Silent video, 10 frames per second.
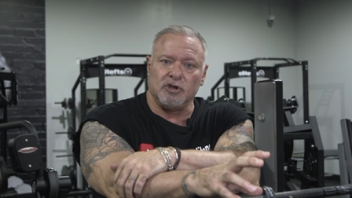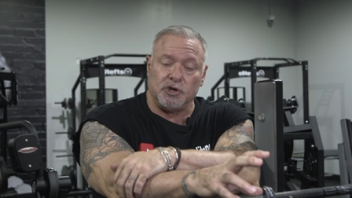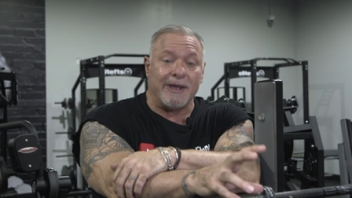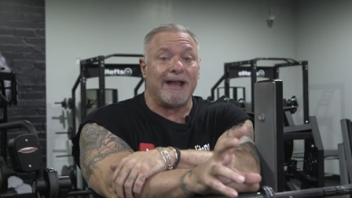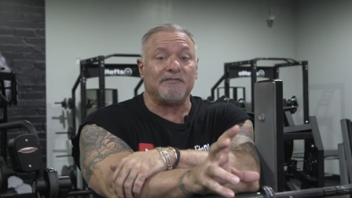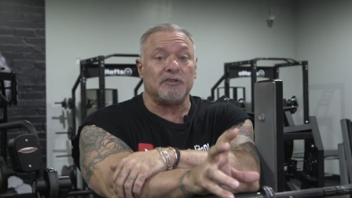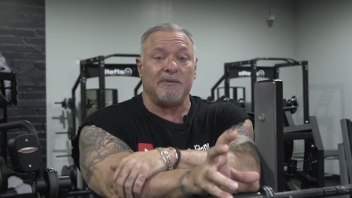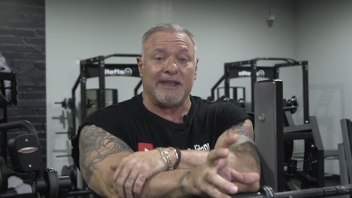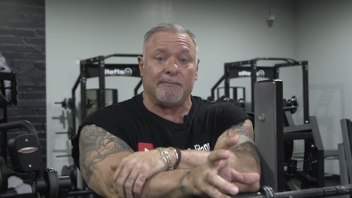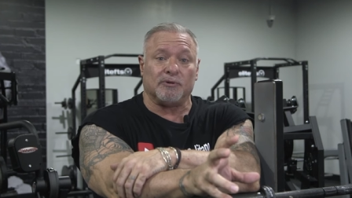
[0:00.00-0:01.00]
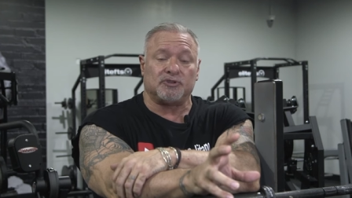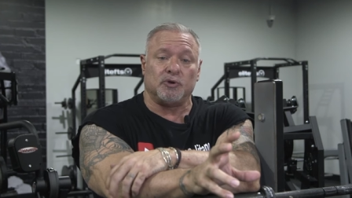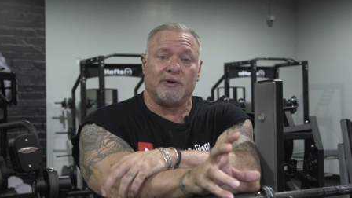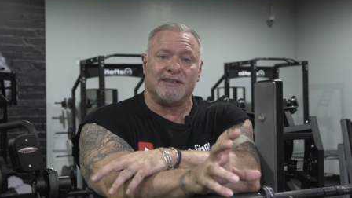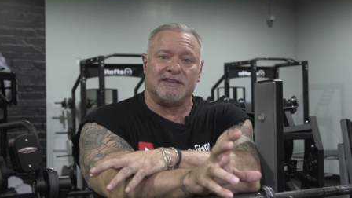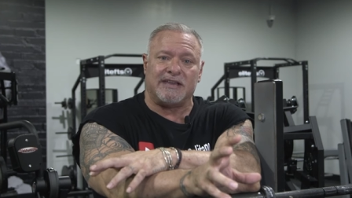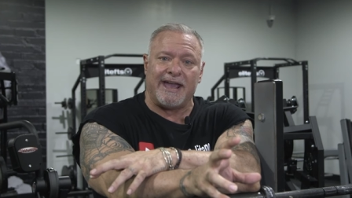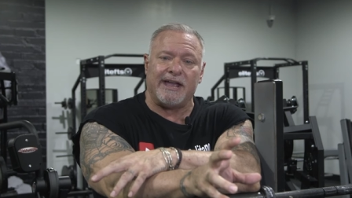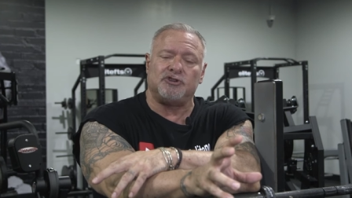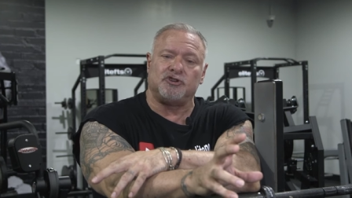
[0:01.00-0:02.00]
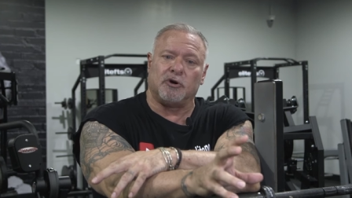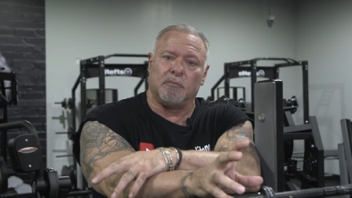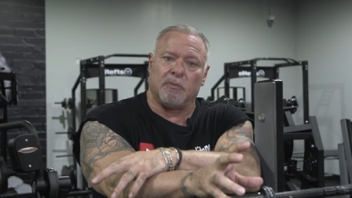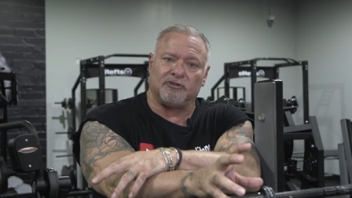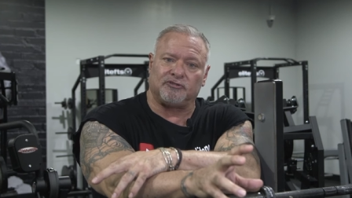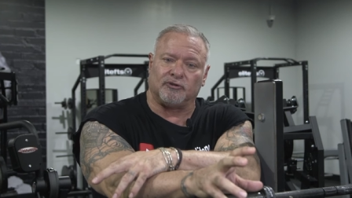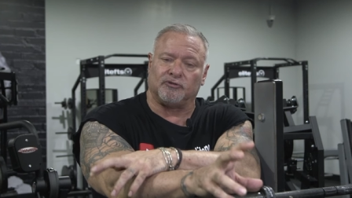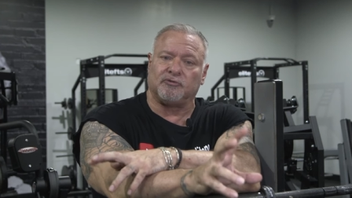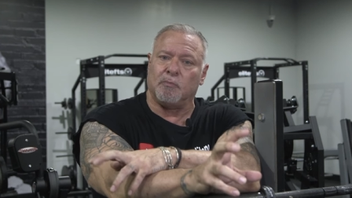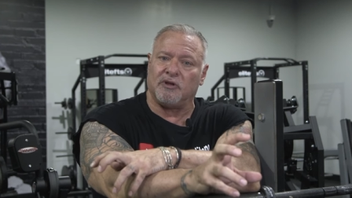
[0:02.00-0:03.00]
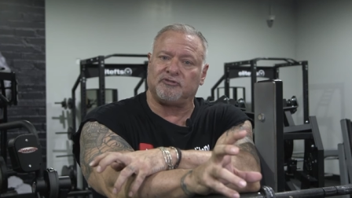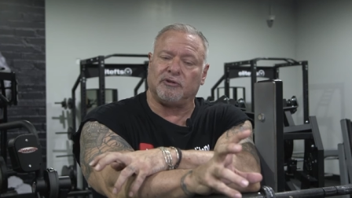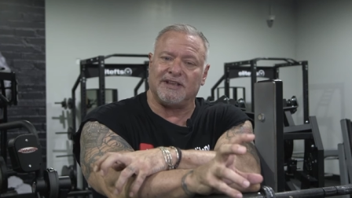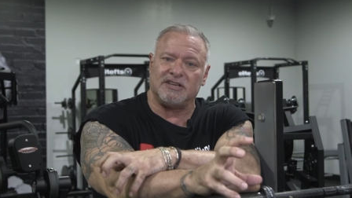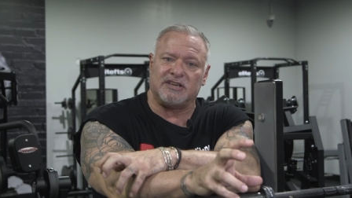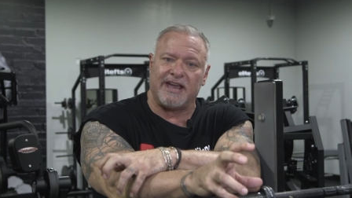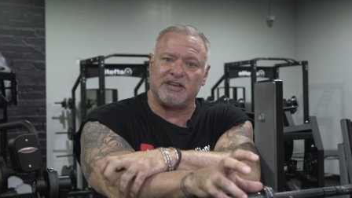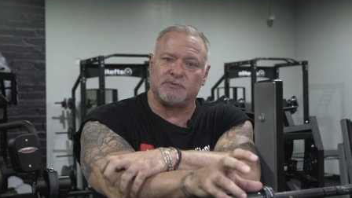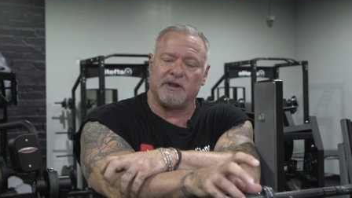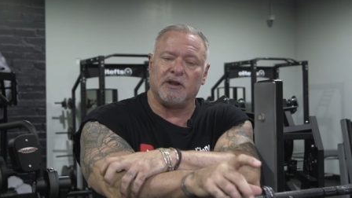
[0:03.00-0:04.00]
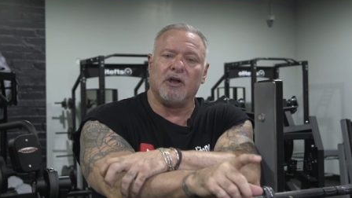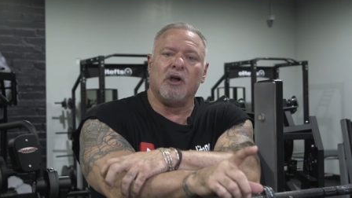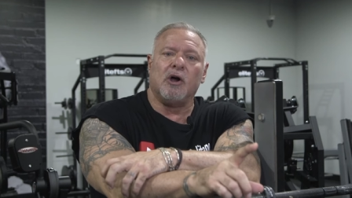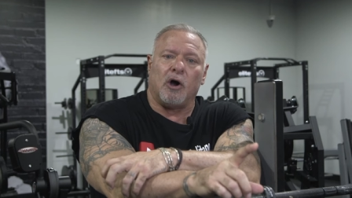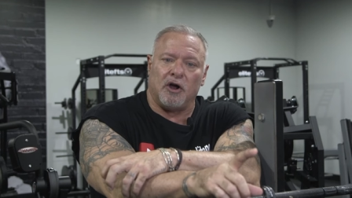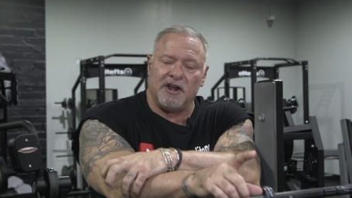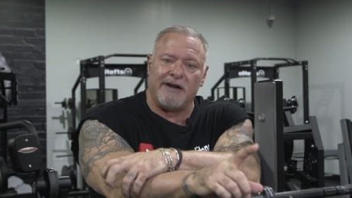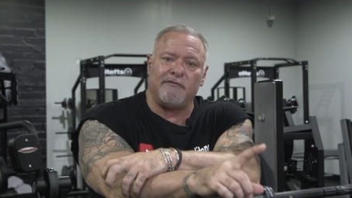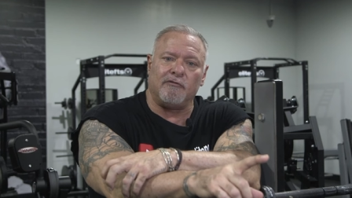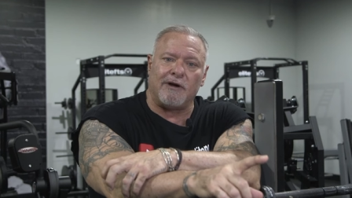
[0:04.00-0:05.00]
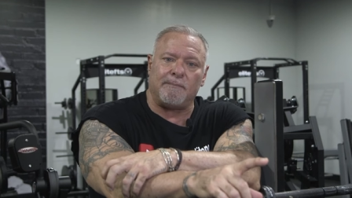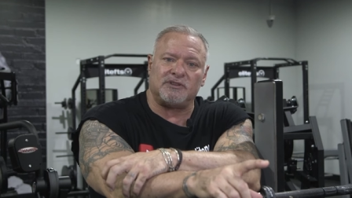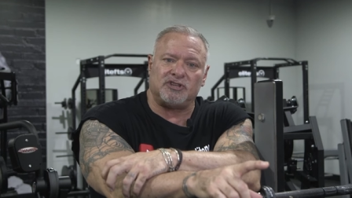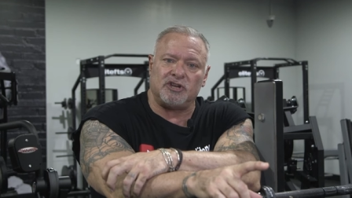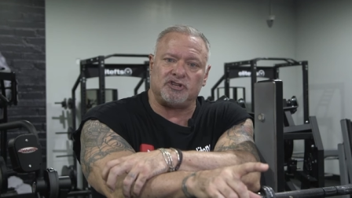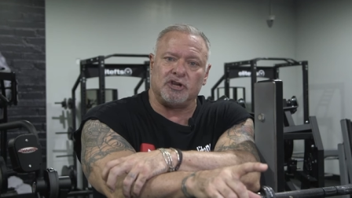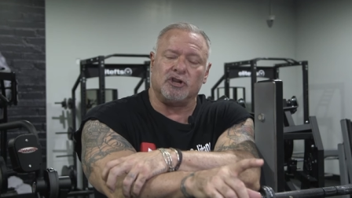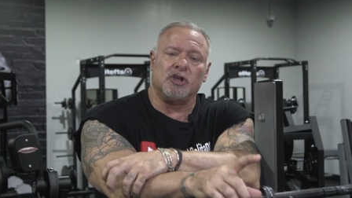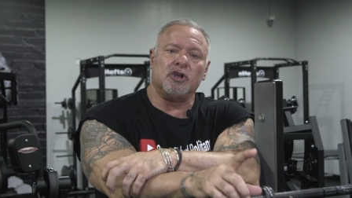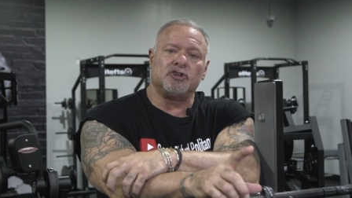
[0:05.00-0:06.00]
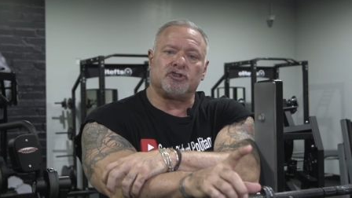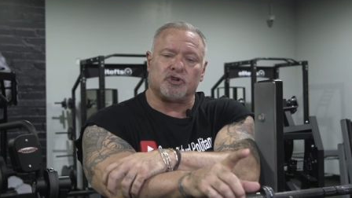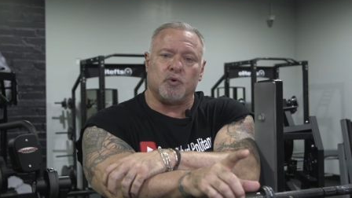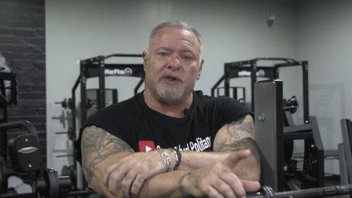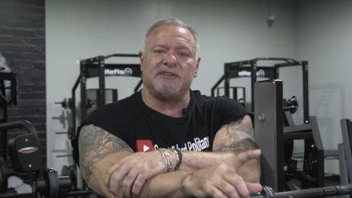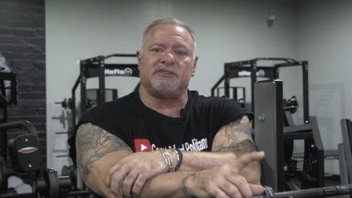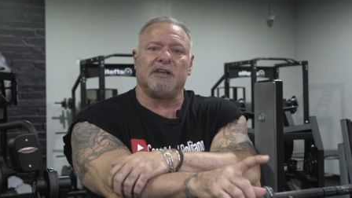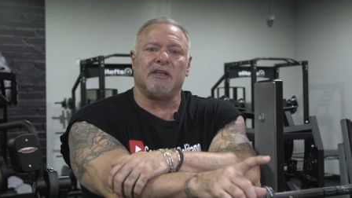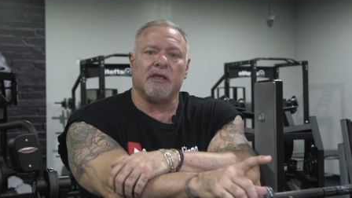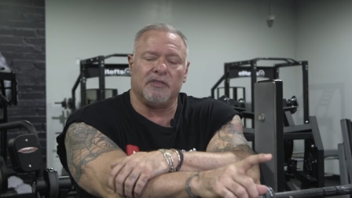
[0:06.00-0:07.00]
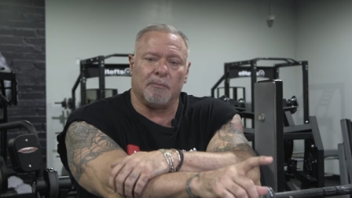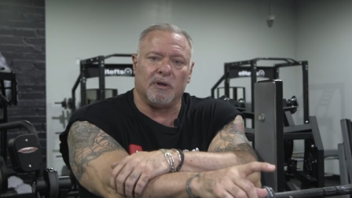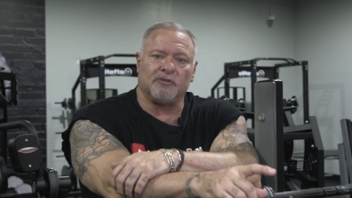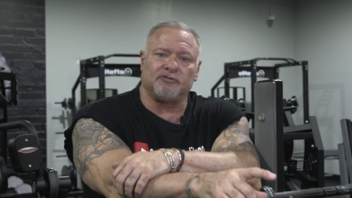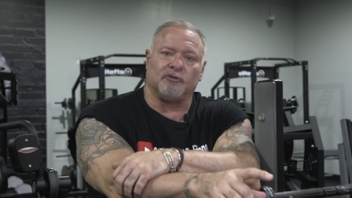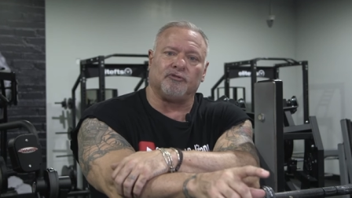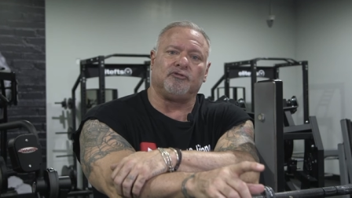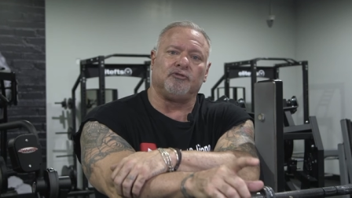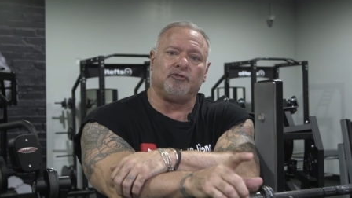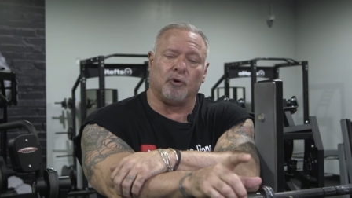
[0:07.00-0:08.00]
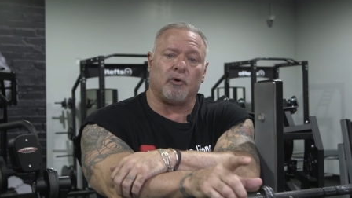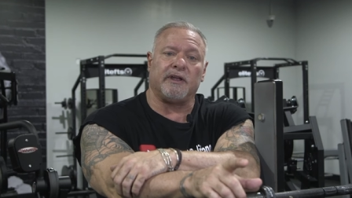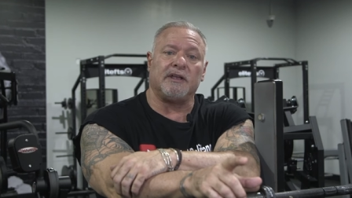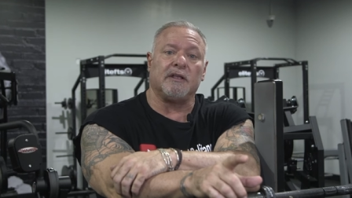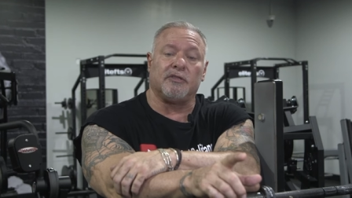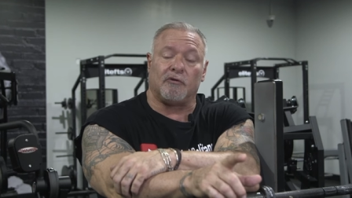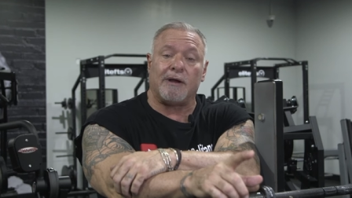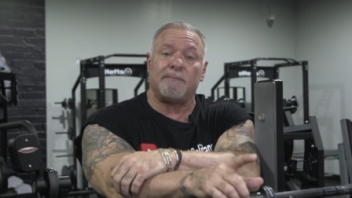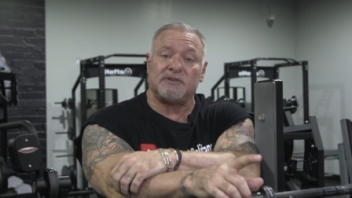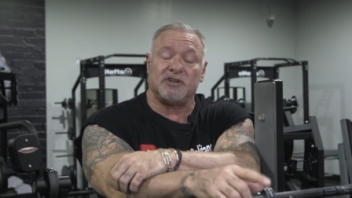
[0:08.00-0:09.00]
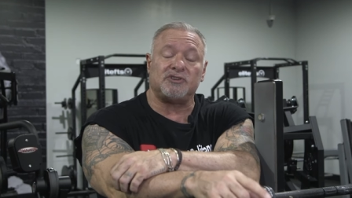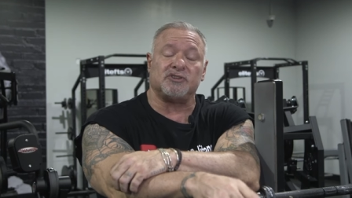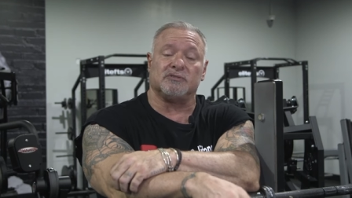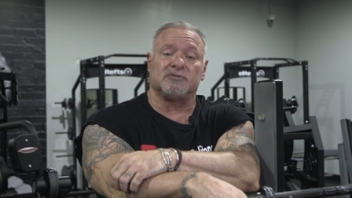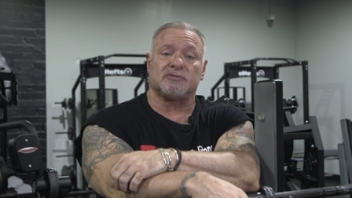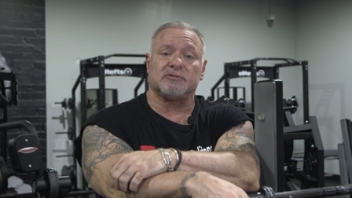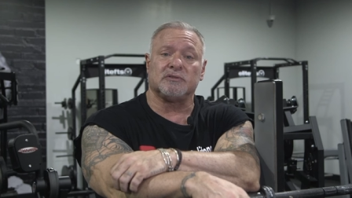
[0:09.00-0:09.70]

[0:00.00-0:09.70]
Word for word: You have to be able to engage your muscles, muscle engagement on every repetition squeezing the muscles during the repetitions,